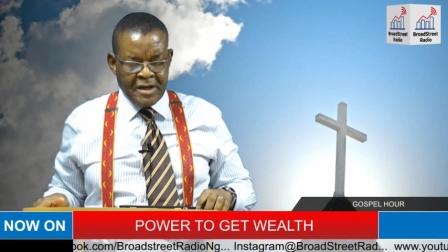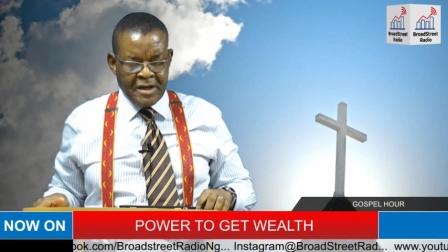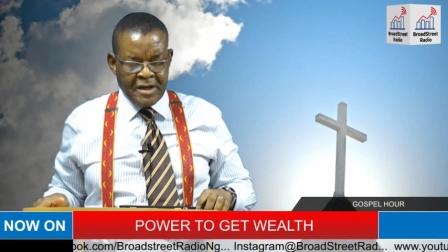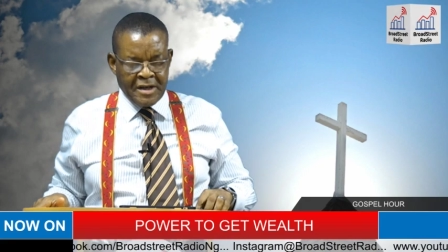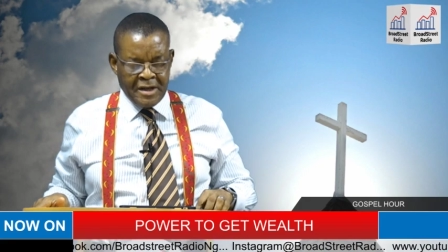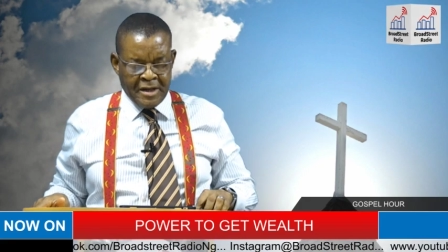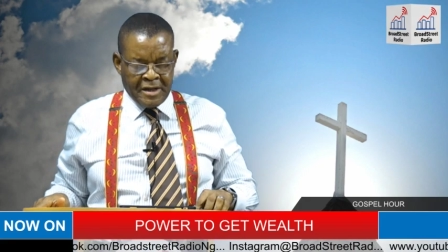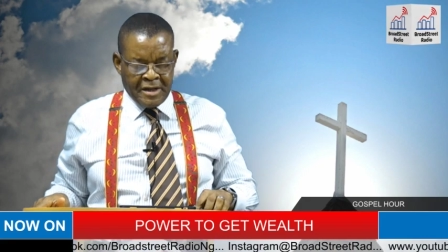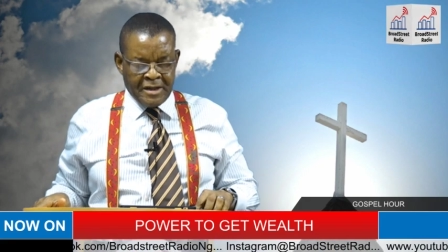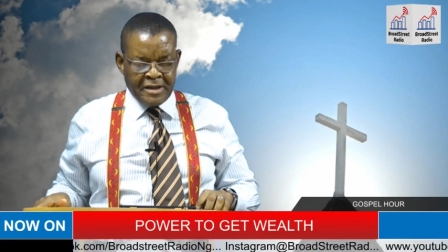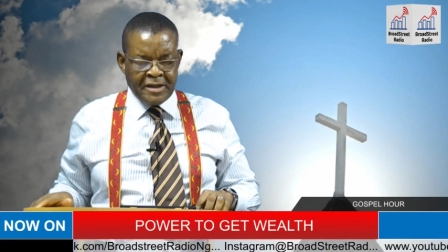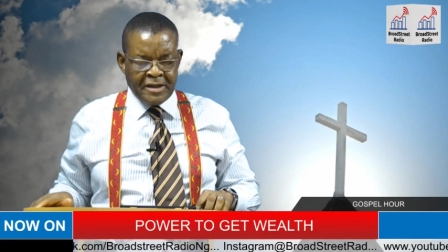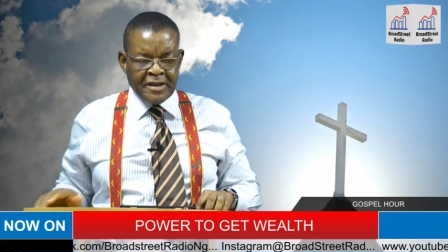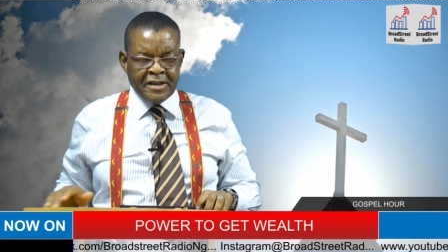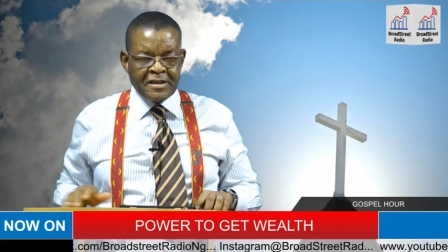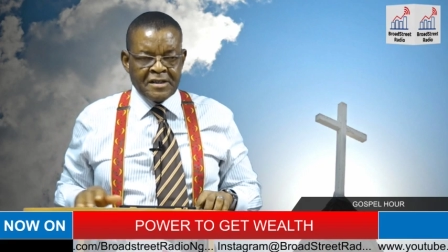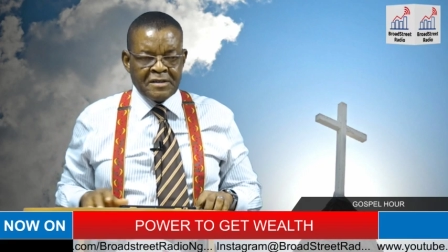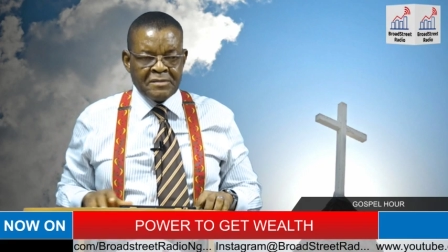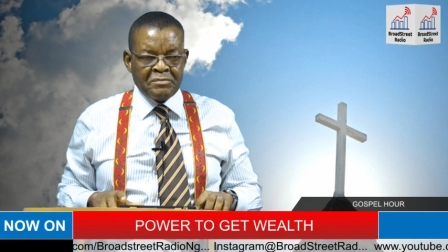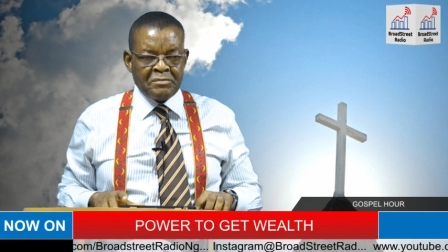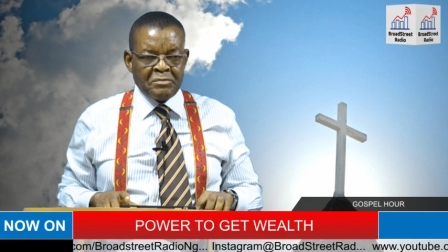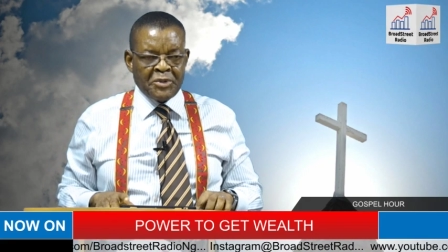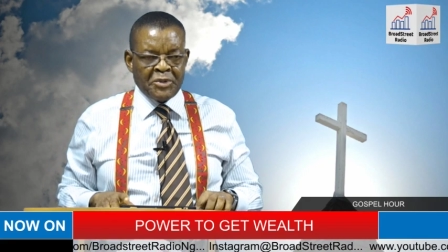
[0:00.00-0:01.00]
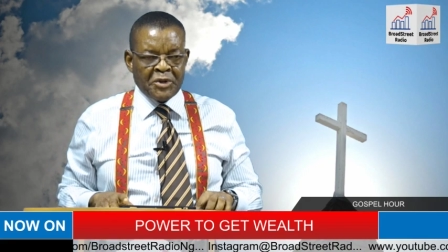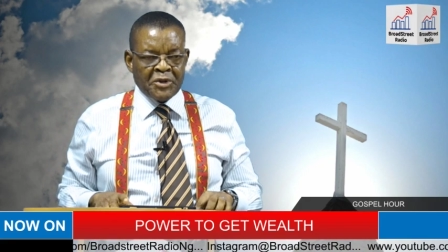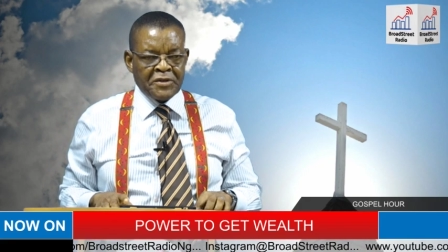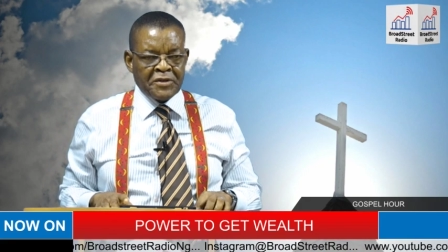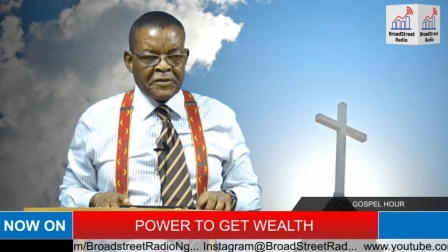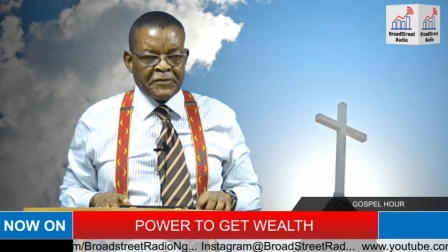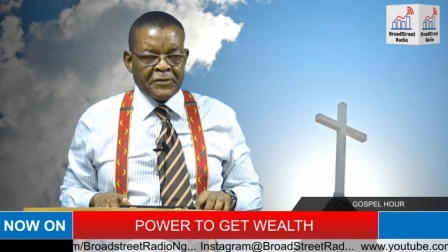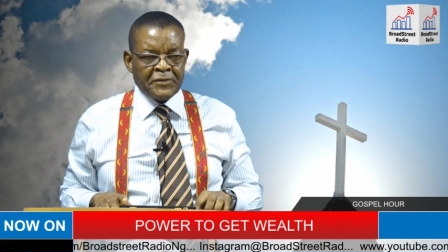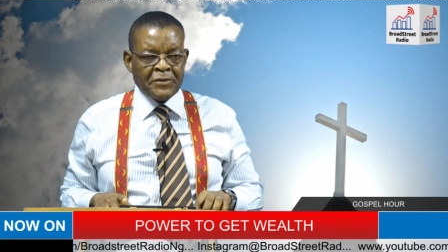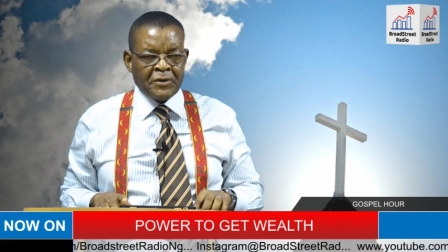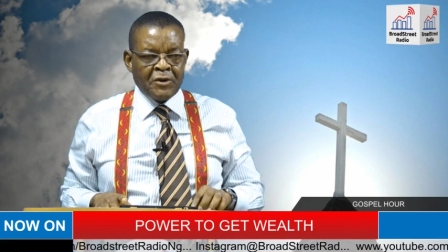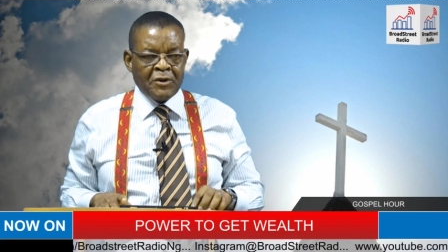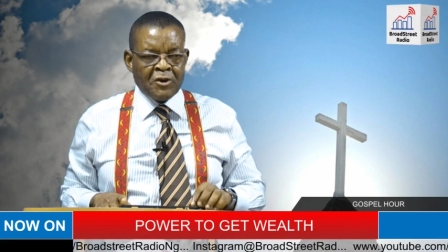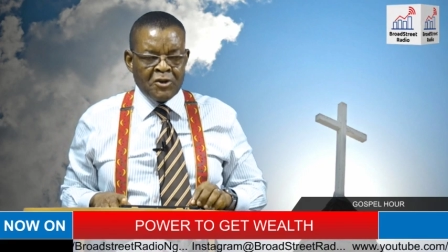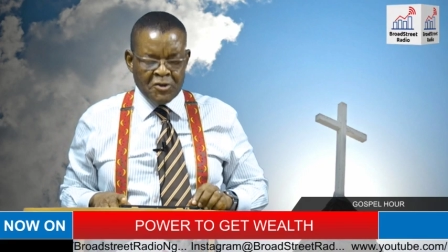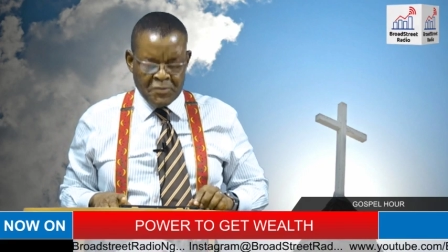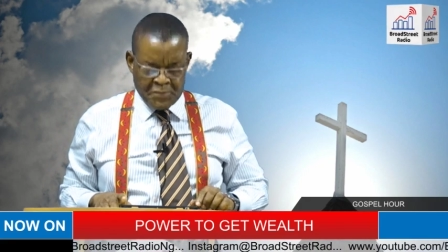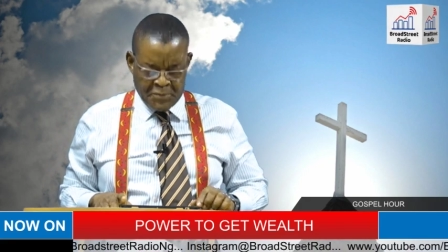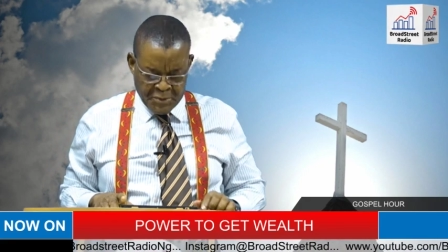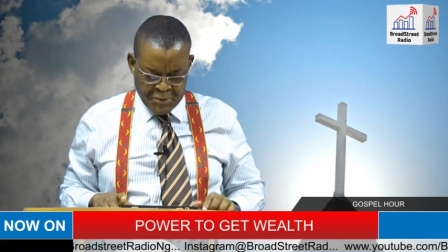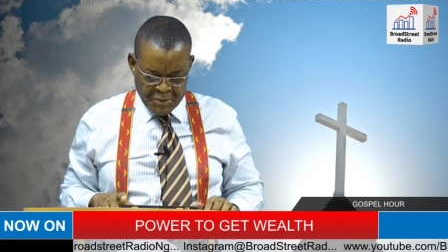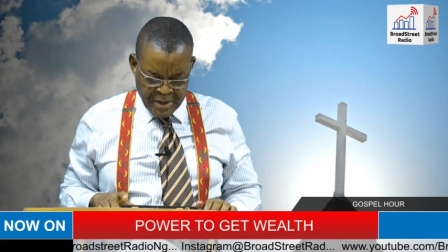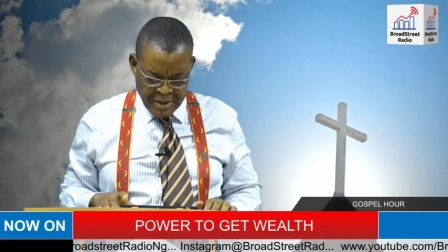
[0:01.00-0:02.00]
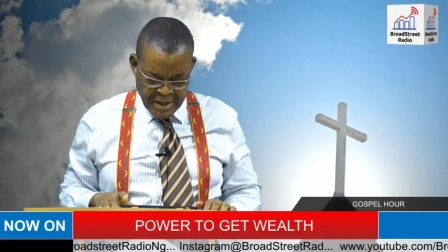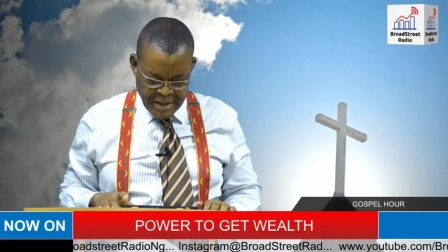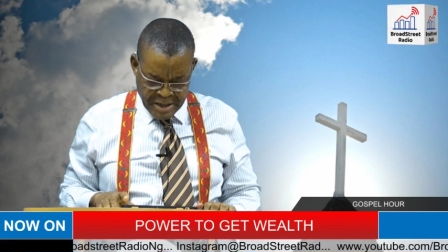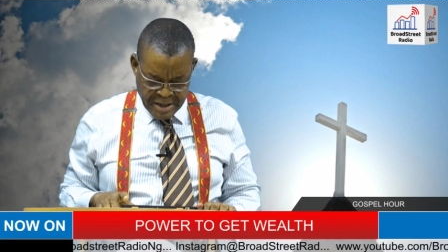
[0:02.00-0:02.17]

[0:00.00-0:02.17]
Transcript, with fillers: This beautiful gospel hour